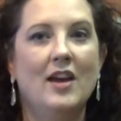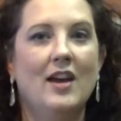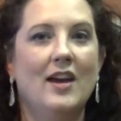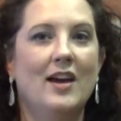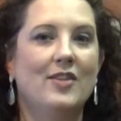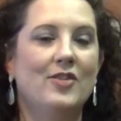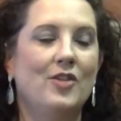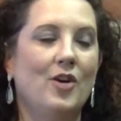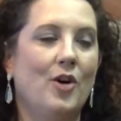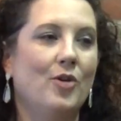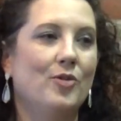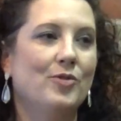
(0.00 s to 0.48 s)

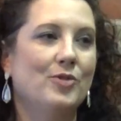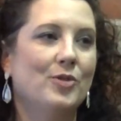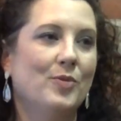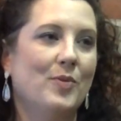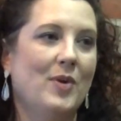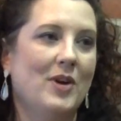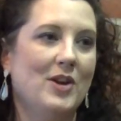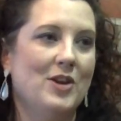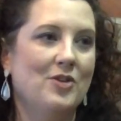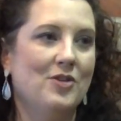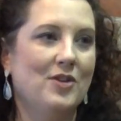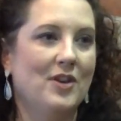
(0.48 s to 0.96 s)
and the only
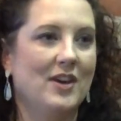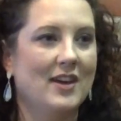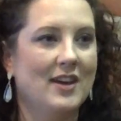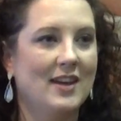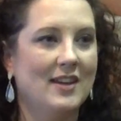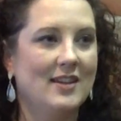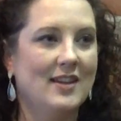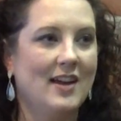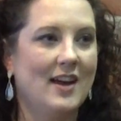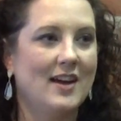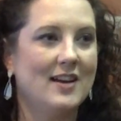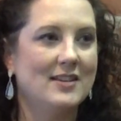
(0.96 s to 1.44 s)
way you can
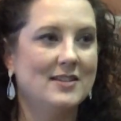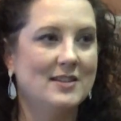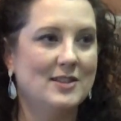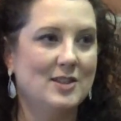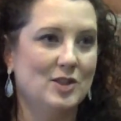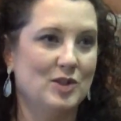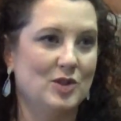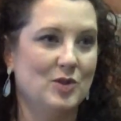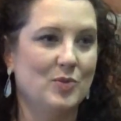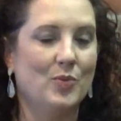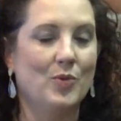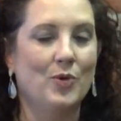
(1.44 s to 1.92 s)
get that is to
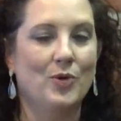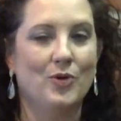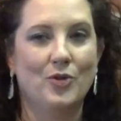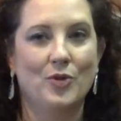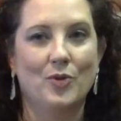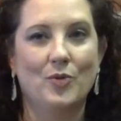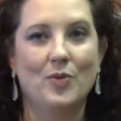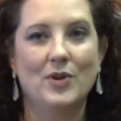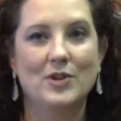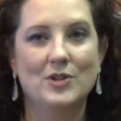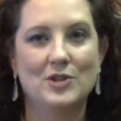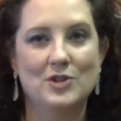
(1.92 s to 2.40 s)
support the
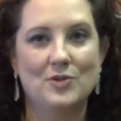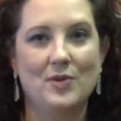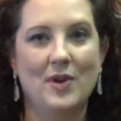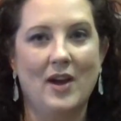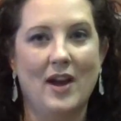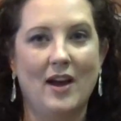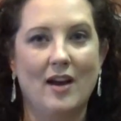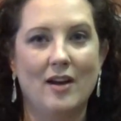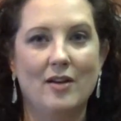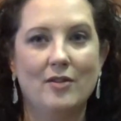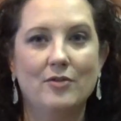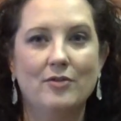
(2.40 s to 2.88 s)
ones you
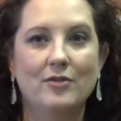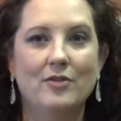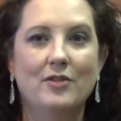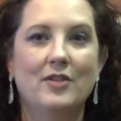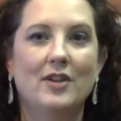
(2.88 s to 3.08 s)
have.